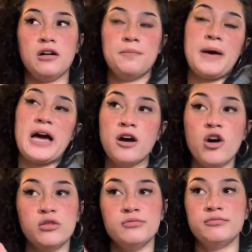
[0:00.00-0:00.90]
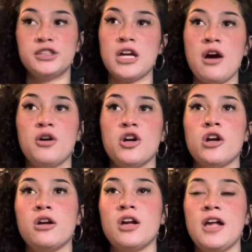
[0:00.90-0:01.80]
back home,
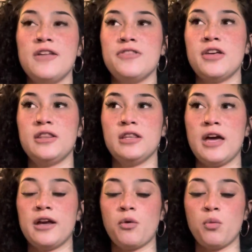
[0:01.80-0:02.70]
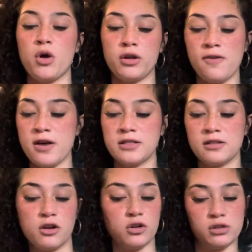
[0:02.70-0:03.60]
shower, and then like one of us
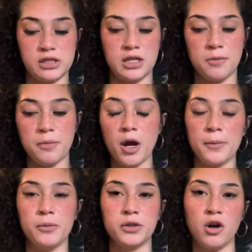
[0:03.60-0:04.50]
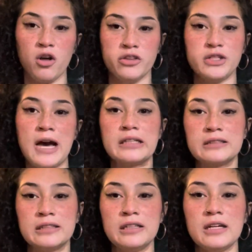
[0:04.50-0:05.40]
girls in the apartment would call the
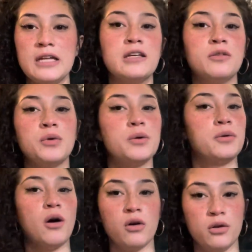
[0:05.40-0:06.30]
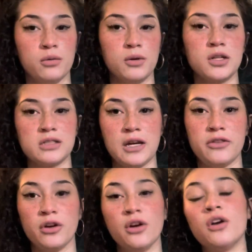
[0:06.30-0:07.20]
taxi, and then we would all go to work
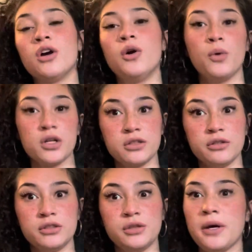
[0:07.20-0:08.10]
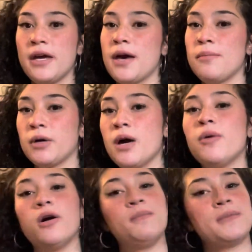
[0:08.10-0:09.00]
together, work till 2 a.m, come
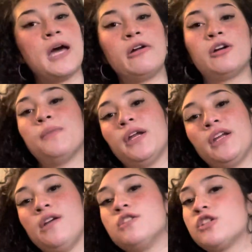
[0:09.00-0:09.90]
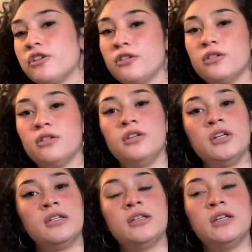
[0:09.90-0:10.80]
home, count our money, chill,
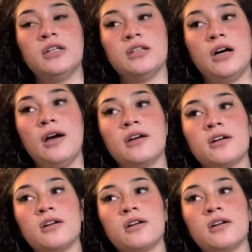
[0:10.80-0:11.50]
and like